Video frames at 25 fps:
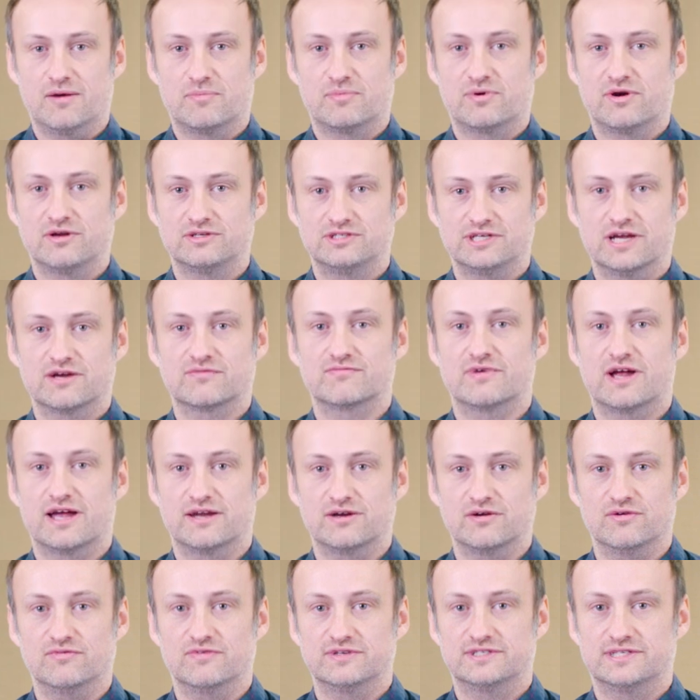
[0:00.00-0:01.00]
project
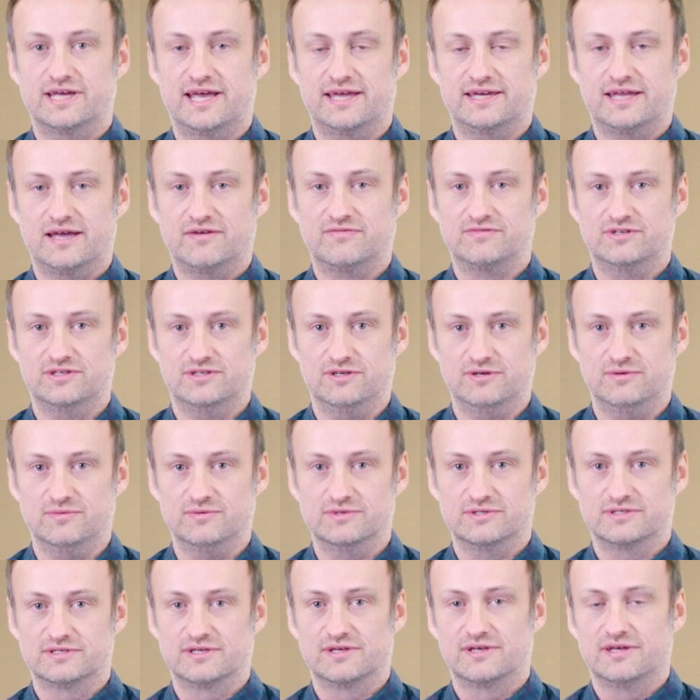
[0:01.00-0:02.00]
ran over 10
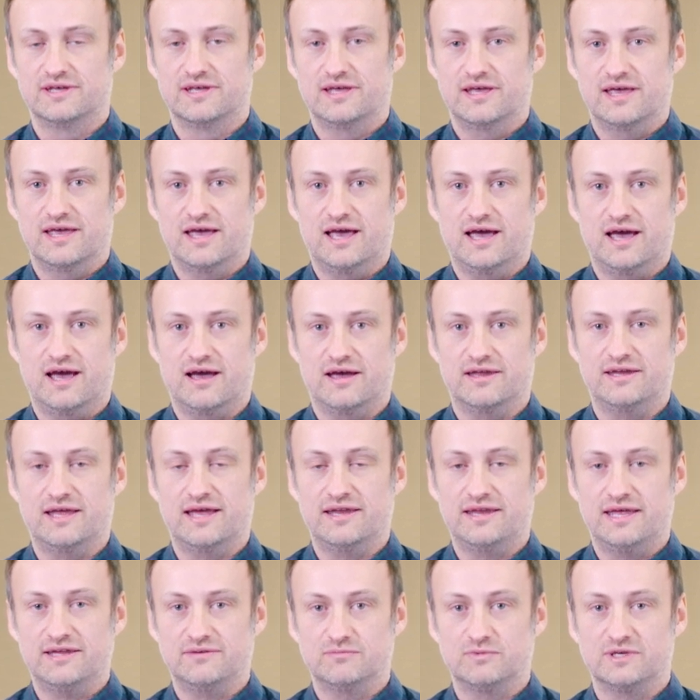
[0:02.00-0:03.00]
afternoons, and
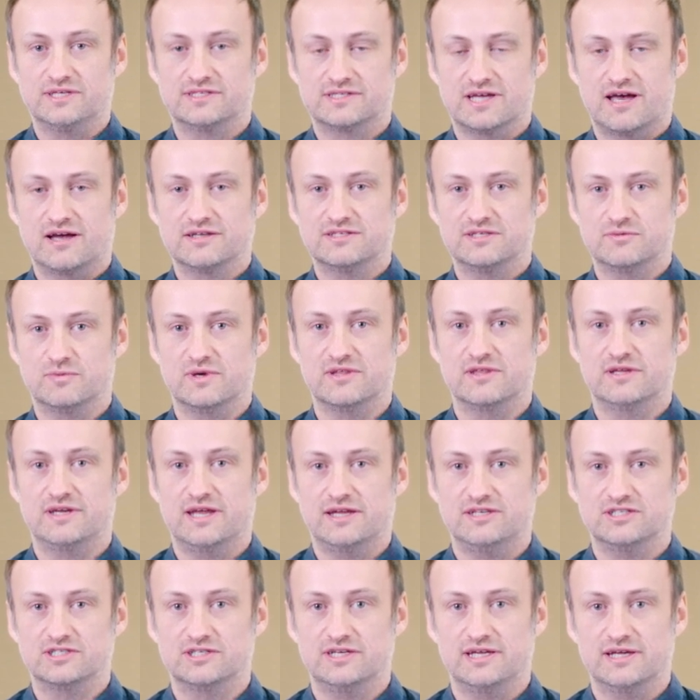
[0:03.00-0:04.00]
then we started with an
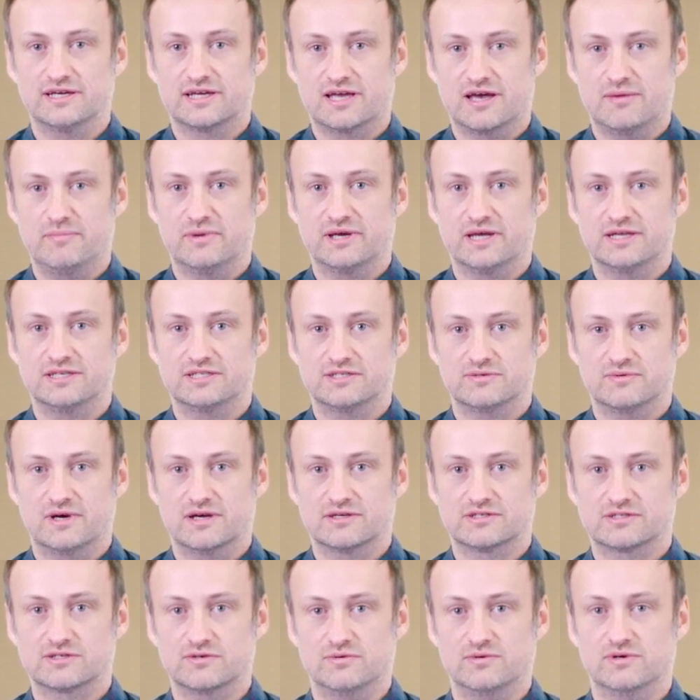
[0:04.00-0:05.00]
engineer coming into our
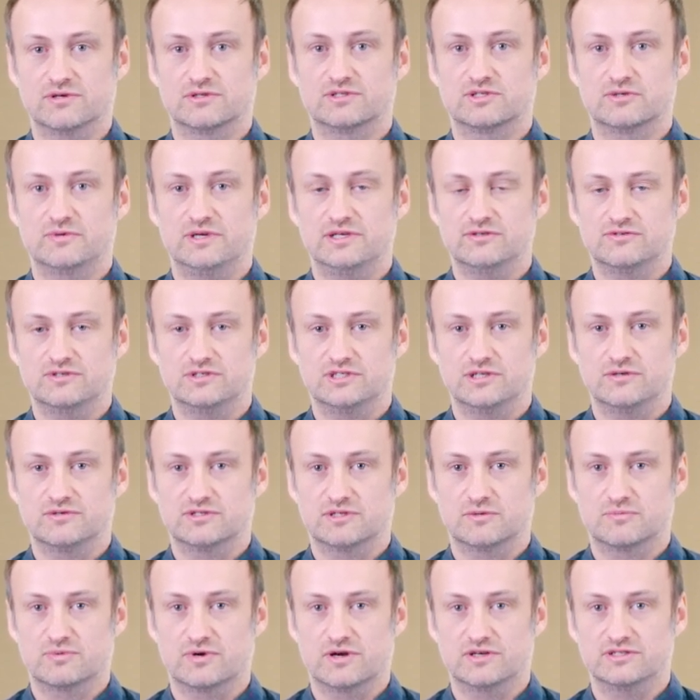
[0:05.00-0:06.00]
school to introduce
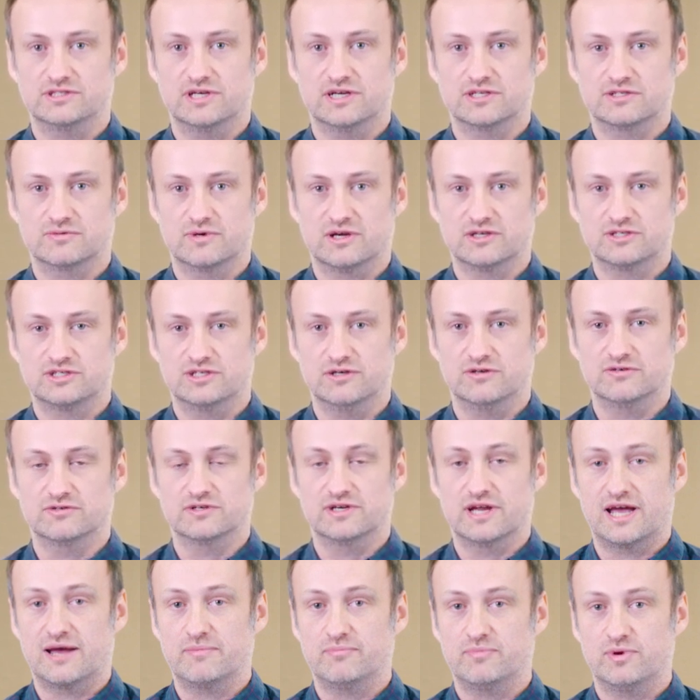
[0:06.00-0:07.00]
the project to our
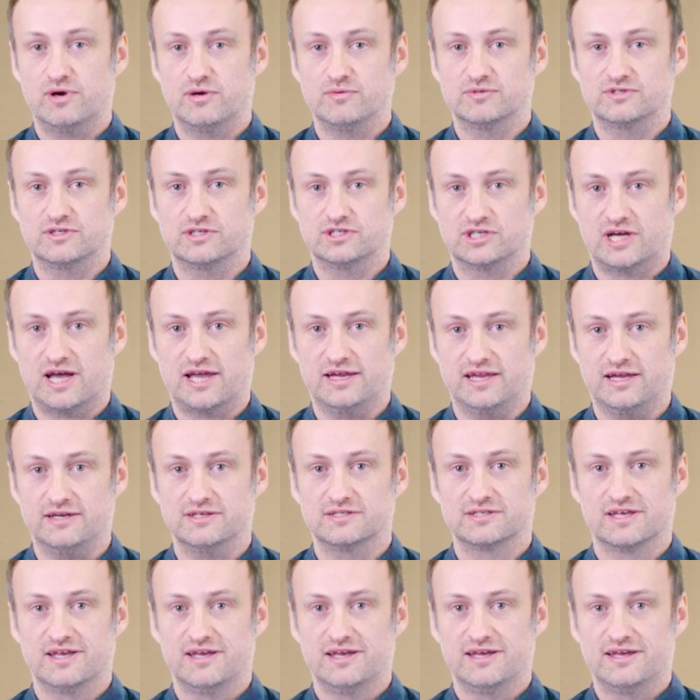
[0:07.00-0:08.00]
children and pose the
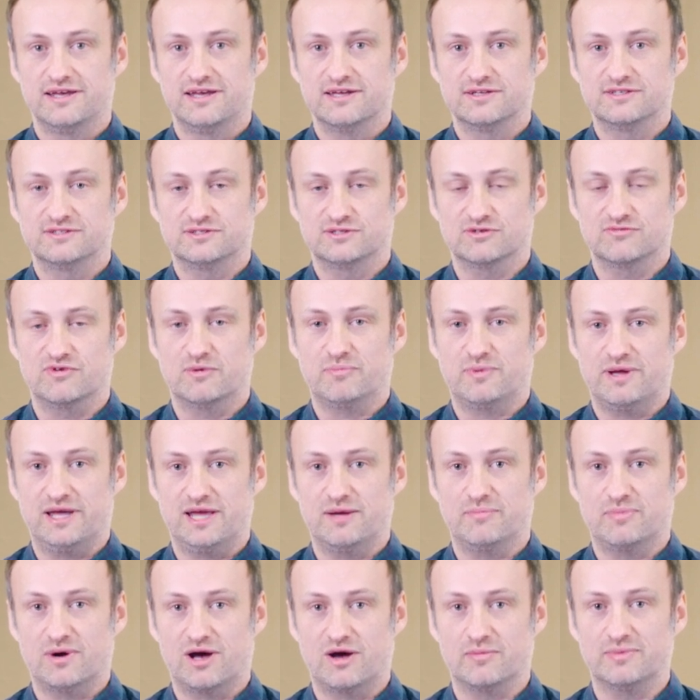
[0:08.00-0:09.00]
challenge to
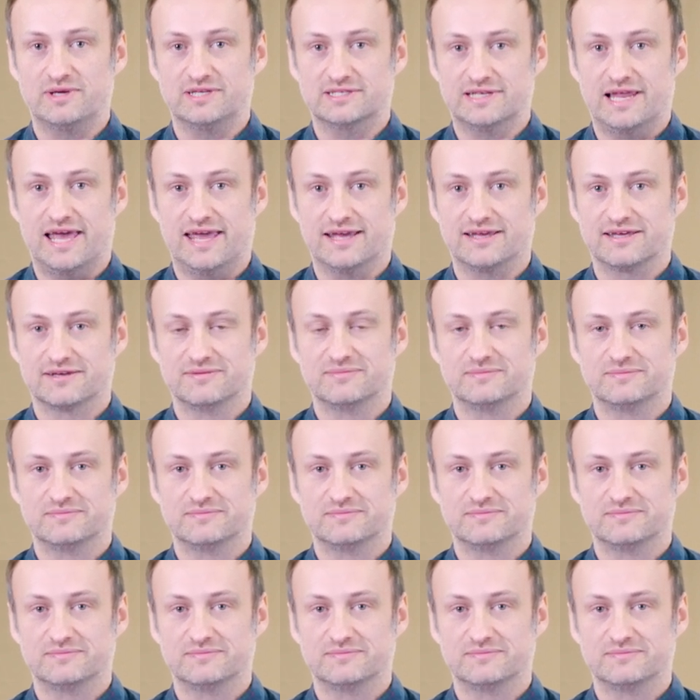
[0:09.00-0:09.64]
repair Barbie's leg.